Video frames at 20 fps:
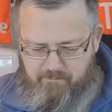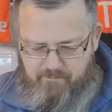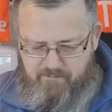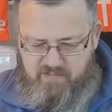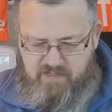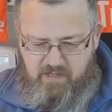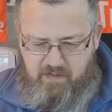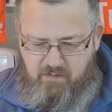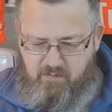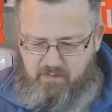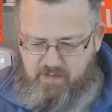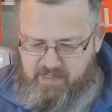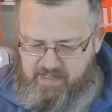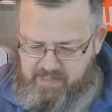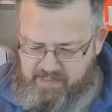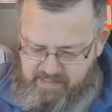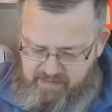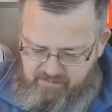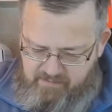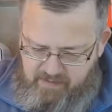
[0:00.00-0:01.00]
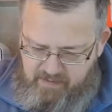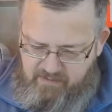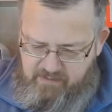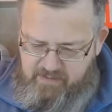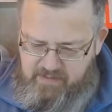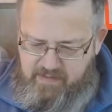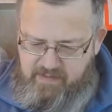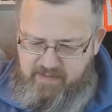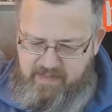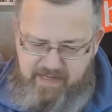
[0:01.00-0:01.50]
So we're going to leave
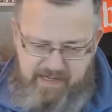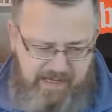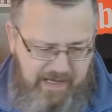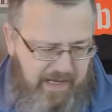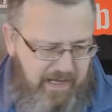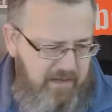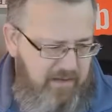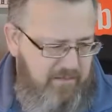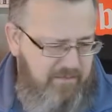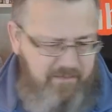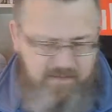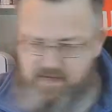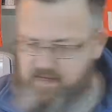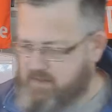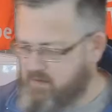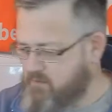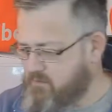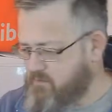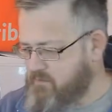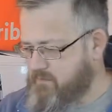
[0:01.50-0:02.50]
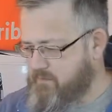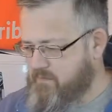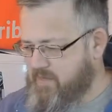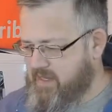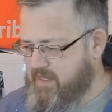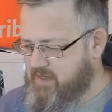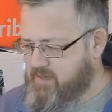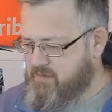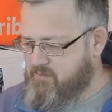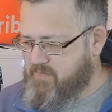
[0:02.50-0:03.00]
those at that length for now. They
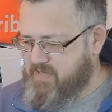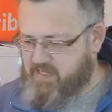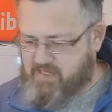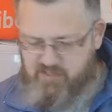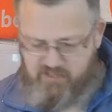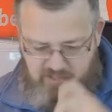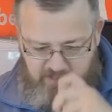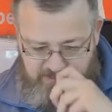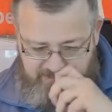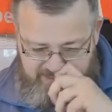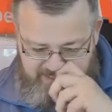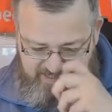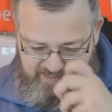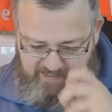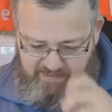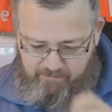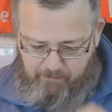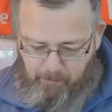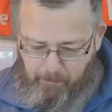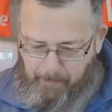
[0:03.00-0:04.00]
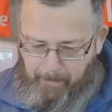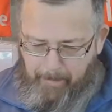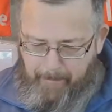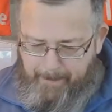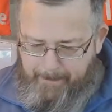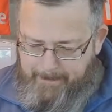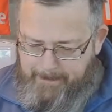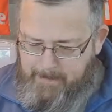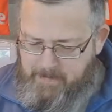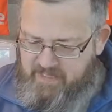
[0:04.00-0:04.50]
can be adjusted
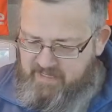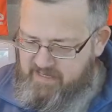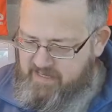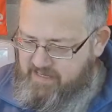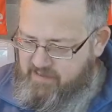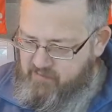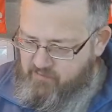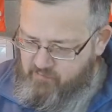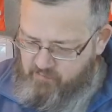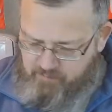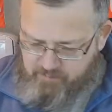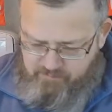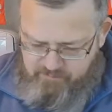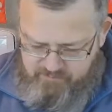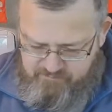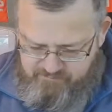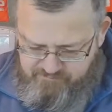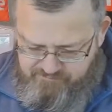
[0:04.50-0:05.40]
later on.